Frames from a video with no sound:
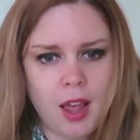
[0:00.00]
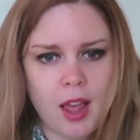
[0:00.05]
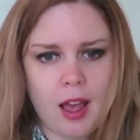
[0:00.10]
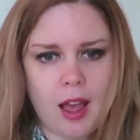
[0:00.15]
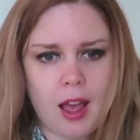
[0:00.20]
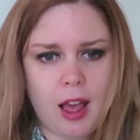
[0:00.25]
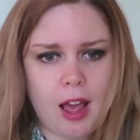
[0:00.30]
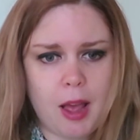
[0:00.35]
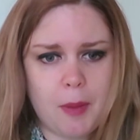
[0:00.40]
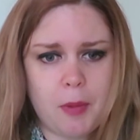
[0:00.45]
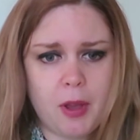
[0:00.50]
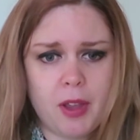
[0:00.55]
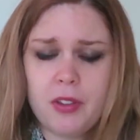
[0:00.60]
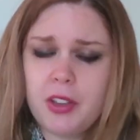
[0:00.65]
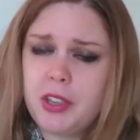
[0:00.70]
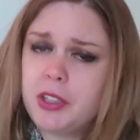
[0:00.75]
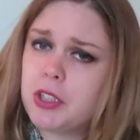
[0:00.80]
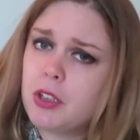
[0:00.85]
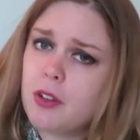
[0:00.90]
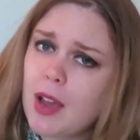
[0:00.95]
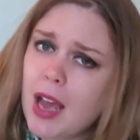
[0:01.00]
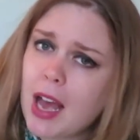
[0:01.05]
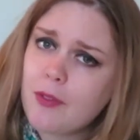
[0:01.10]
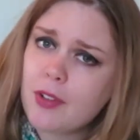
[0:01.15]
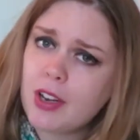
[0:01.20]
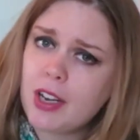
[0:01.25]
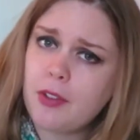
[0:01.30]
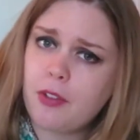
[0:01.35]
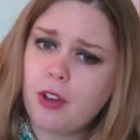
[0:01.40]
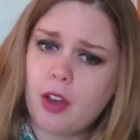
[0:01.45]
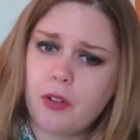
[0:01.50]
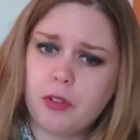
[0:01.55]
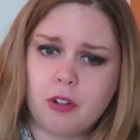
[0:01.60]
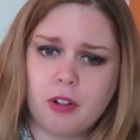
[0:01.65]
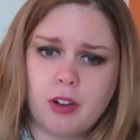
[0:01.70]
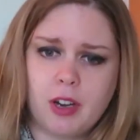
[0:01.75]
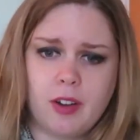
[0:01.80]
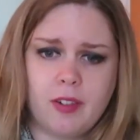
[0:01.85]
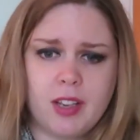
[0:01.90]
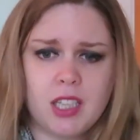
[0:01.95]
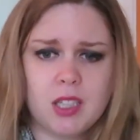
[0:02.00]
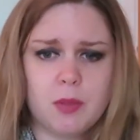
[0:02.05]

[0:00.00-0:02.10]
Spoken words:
but if you do have any further queries,